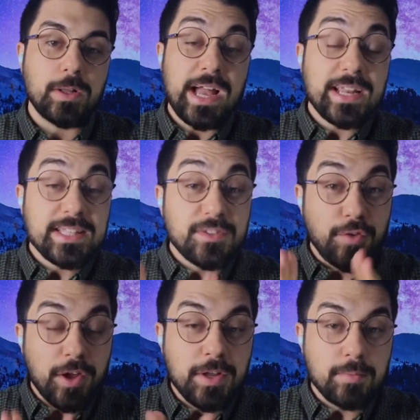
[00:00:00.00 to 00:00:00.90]
And it's
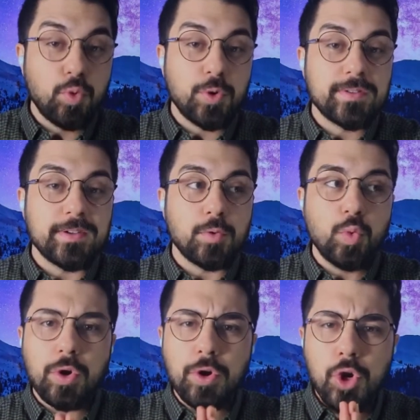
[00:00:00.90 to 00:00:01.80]
very important. We
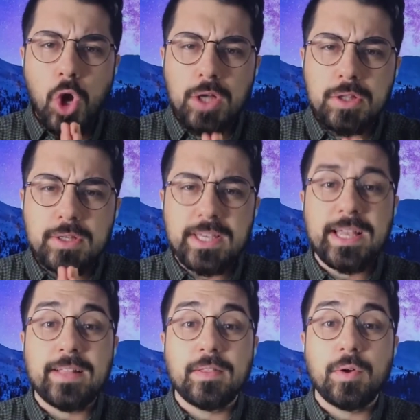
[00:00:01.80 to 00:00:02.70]
are not looking
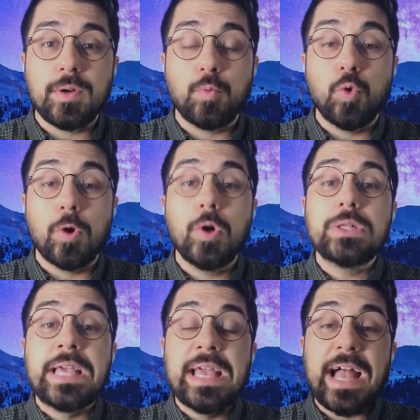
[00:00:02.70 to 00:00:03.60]
at the world,
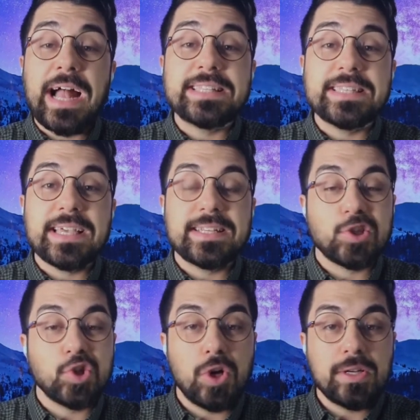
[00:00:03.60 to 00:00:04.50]
at
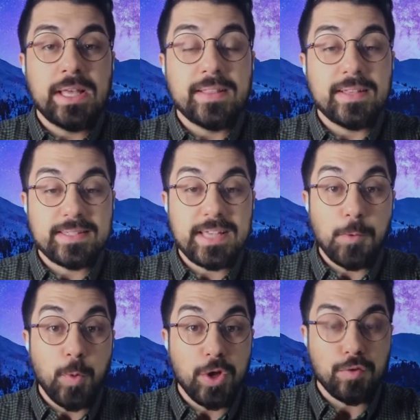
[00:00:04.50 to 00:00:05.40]
insan, the same
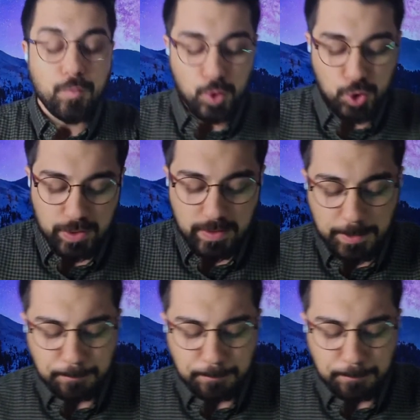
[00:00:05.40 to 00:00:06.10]
way, unfortunately.